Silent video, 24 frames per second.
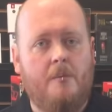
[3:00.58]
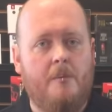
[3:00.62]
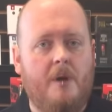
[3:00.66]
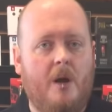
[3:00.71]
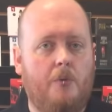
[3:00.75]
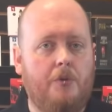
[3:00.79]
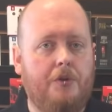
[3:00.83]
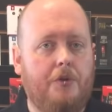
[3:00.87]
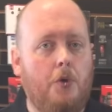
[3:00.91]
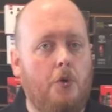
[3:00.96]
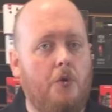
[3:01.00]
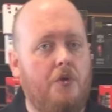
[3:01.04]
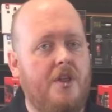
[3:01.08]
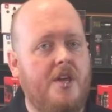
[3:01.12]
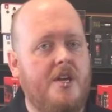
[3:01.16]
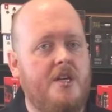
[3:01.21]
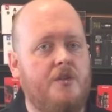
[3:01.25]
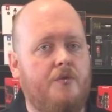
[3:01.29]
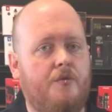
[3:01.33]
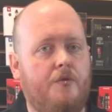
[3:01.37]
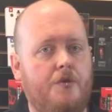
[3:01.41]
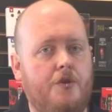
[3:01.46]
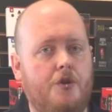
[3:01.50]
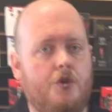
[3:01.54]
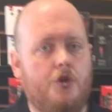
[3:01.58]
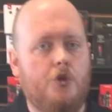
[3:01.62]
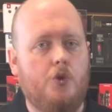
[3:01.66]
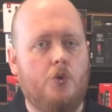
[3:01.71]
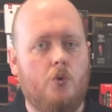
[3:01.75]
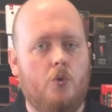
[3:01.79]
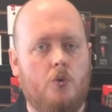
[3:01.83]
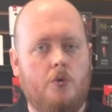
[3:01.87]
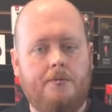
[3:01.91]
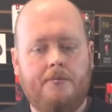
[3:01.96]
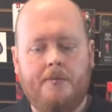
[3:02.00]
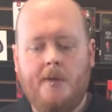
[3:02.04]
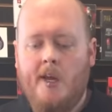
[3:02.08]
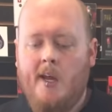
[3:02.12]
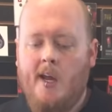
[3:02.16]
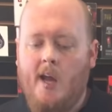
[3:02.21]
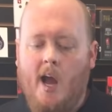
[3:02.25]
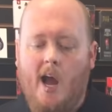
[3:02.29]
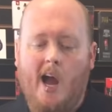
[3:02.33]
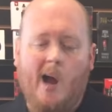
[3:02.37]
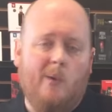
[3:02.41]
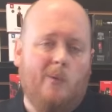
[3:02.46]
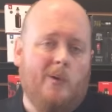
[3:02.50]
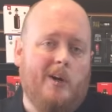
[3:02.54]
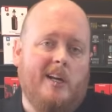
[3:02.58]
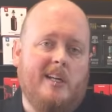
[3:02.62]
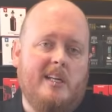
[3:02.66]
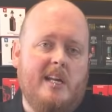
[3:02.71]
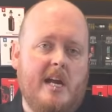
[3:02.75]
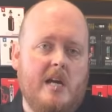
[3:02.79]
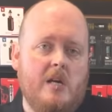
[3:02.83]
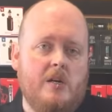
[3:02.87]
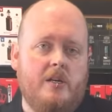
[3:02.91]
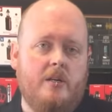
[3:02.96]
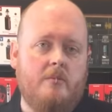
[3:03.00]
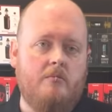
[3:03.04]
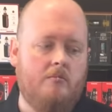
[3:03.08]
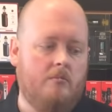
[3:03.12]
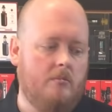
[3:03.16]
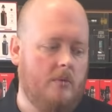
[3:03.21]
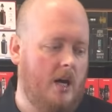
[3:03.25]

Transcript: coming out with cool things for the Juul, we're gonna carry them.